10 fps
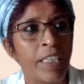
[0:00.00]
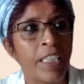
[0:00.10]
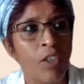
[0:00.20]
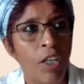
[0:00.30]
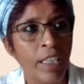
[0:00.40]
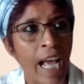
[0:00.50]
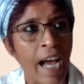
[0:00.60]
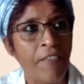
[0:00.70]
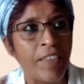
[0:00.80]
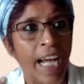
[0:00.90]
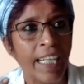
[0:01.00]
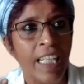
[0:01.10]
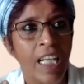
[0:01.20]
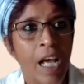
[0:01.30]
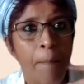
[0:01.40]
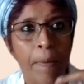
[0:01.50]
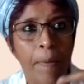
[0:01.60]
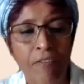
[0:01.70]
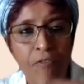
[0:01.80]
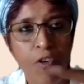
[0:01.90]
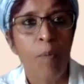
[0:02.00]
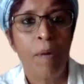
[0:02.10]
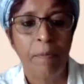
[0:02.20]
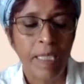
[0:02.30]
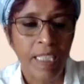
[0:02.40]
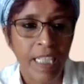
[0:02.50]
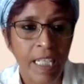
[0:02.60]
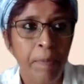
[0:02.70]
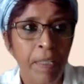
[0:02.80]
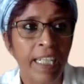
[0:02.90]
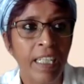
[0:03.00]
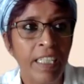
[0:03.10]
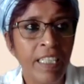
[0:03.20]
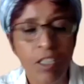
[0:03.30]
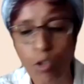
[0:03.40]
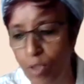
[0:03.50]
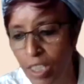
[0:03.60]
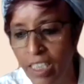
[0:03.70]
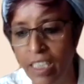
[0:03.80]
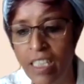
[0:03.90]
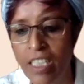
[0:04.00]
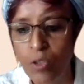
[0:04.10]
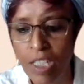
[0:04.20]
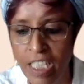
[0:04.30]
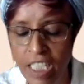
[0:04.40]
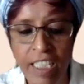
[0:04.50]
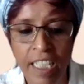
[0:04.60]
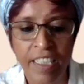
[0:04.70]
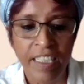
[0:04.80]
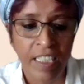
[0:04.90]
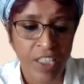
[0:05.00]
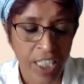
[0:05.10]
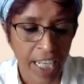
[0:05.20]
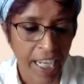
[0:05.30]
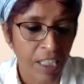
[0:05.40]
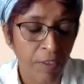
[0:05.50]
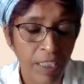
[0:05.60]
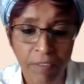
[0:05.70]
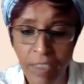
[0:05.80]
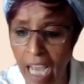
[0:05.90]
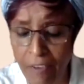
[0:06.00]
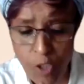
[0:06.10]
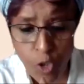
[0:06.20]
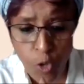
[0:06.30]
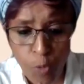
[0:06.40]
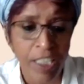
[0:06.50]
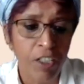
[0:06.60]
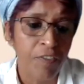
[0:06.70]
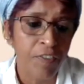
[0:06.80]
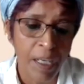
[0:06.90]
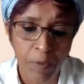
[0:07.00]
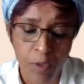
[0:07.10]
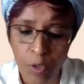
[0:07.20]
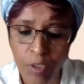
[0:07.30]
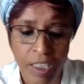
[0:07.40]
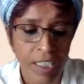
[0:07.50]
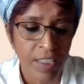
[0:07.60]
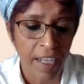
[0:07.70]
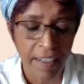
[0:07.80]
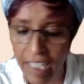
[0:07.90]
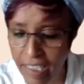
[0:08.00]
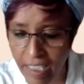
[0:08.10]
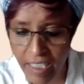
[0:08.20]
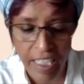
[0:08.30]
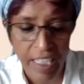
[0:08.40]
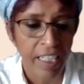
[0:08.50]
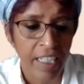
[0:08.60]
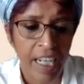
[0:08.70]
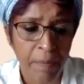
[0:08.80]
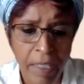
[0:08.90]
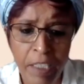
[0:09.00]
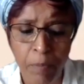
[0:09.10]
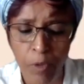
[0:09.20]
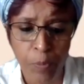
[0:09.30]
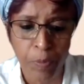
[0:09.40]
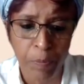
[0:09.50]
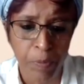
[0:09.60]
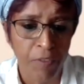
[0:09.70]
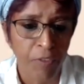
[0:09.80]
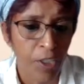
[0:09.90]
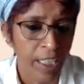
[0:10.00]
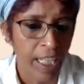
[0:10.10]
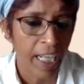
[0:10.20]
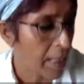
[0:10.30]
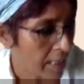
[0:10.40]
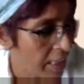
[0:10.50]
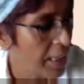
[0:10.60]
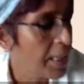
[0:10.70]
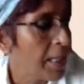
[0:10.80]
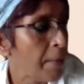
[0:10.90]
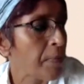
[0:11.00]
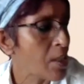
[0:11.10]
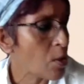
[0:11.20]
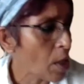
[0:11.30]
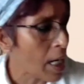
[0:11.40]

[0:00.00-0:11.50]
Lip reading: did not have that platform, I must say, but at least over the years, you are seeing that there is a change. We have so many of them, Sarah is there, and many more people for that matter. So